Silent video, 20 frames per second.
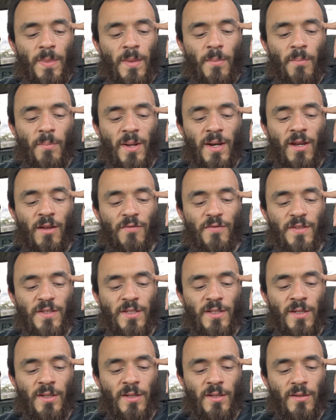
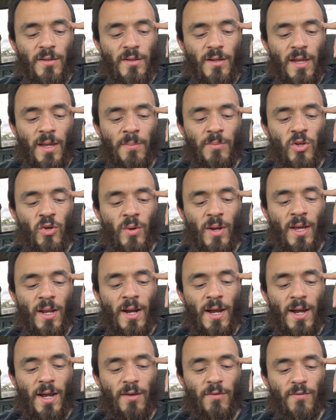magnificent,
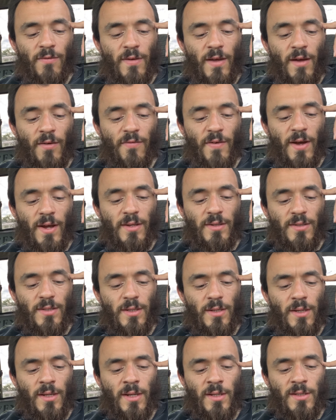
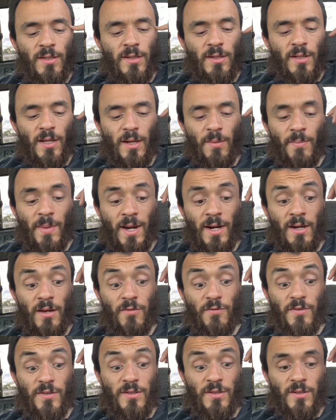M-U-N-I-F-I-C-E-N-T, like
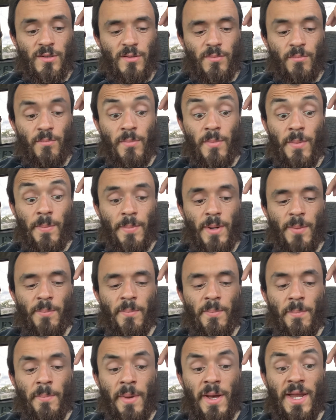magnificent, but
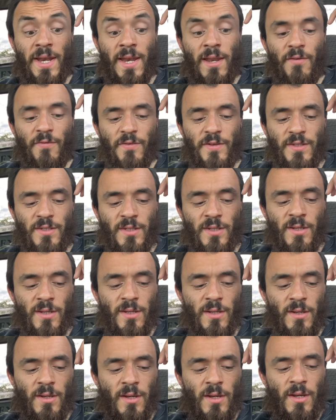magnificent
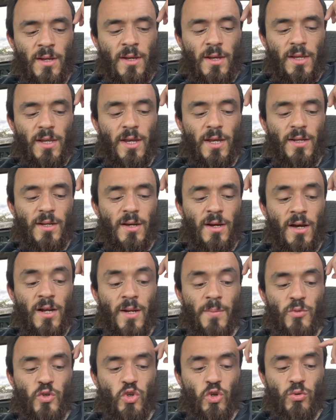yet
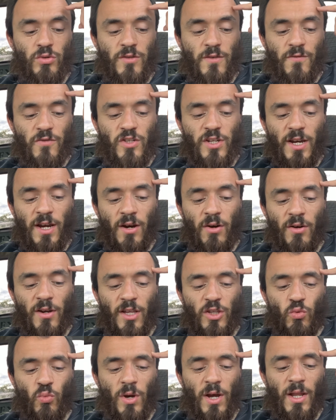unobtrusive charity
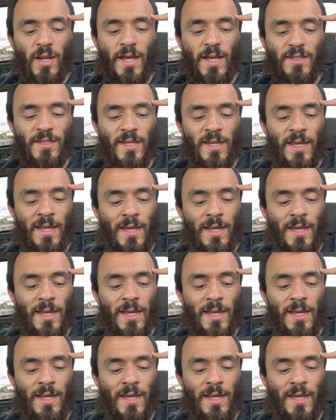as well as an